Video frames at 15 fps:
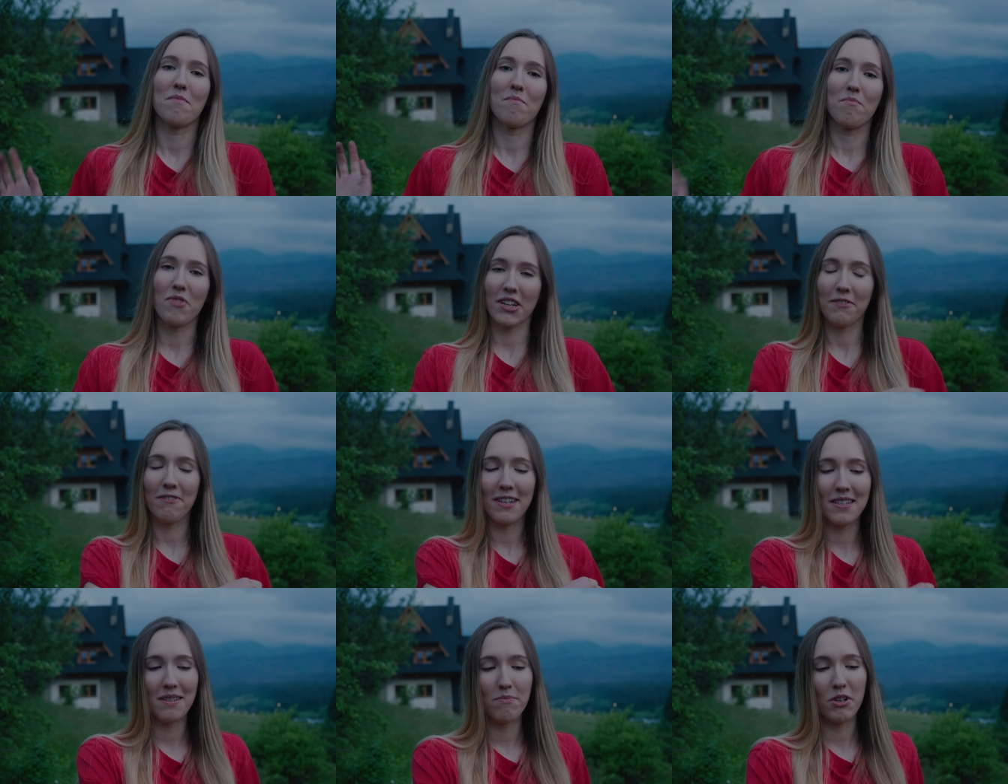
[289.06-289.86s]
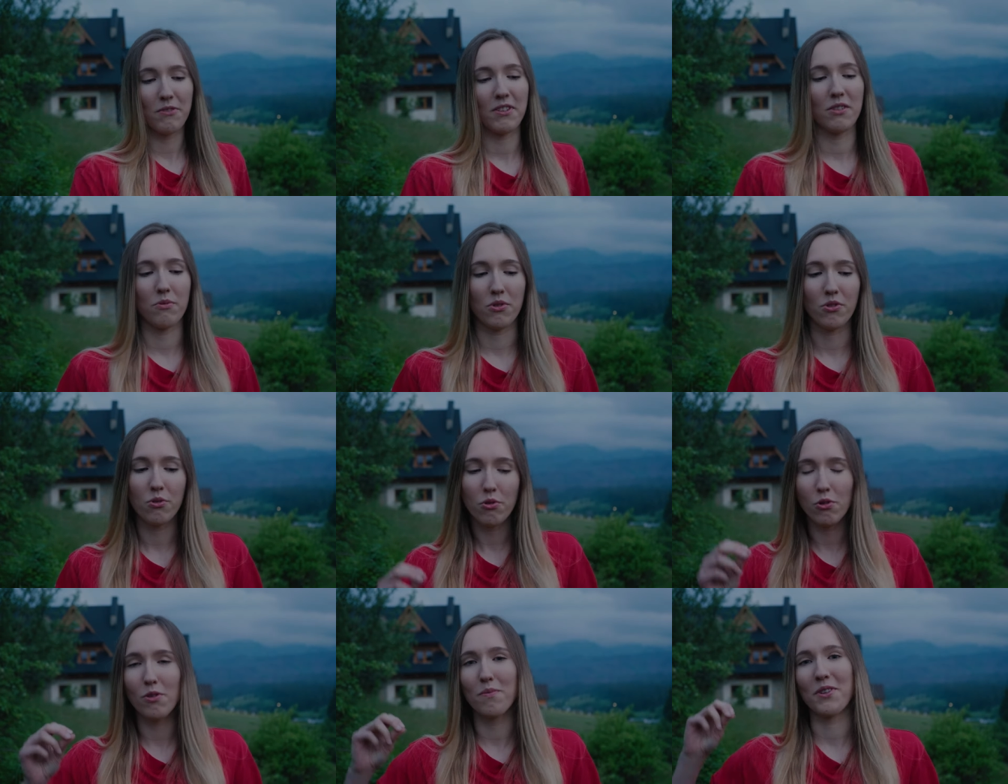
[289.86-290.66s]
Breakfast was
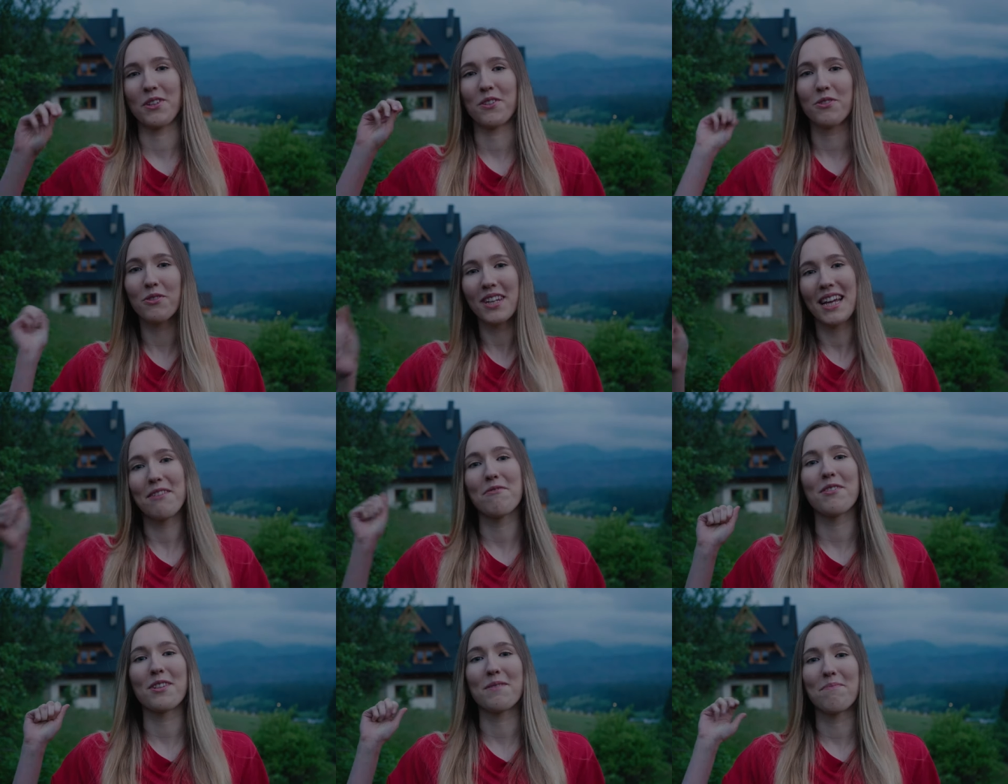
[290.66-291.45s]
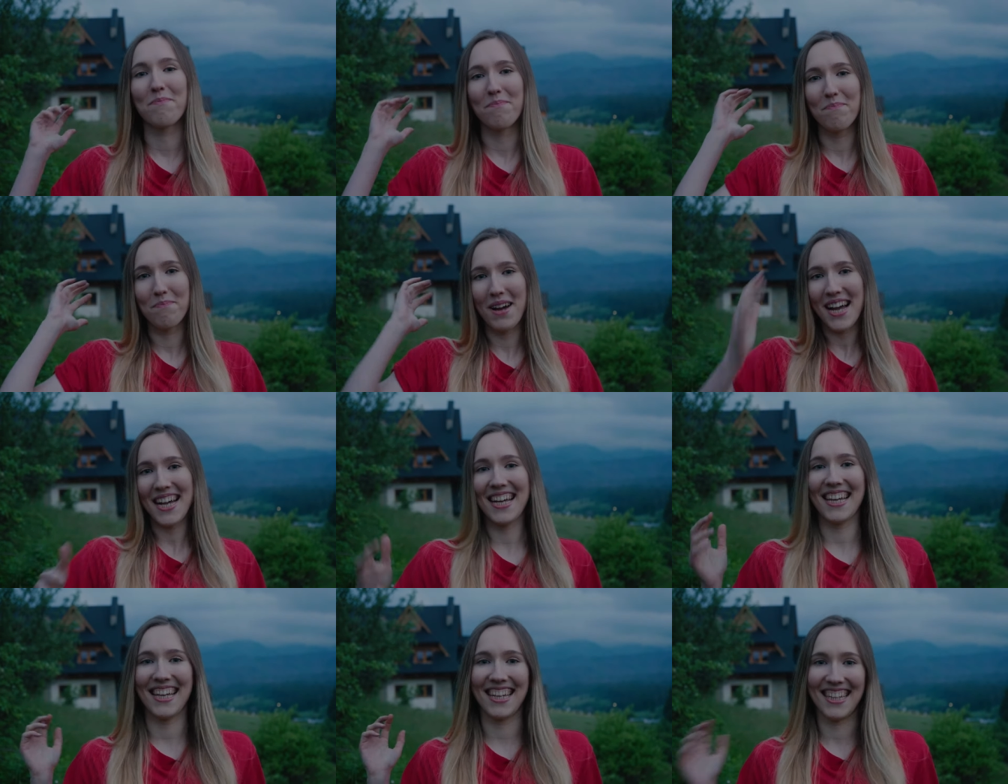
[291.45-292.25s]
cool because today was
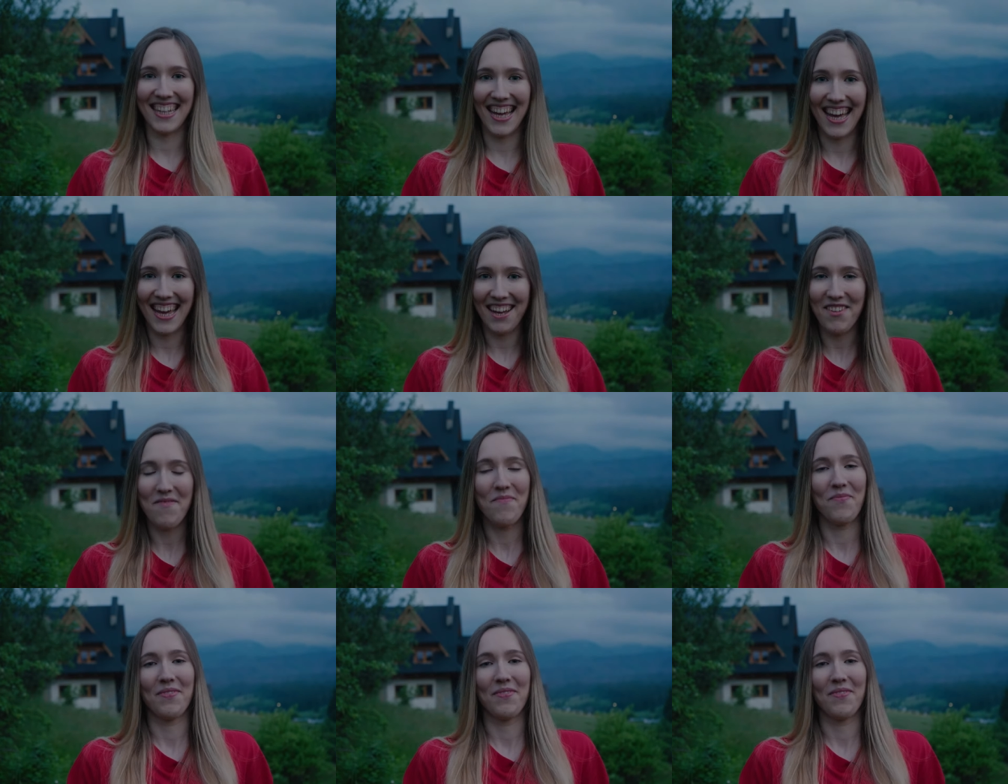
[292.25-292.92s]
pancake day,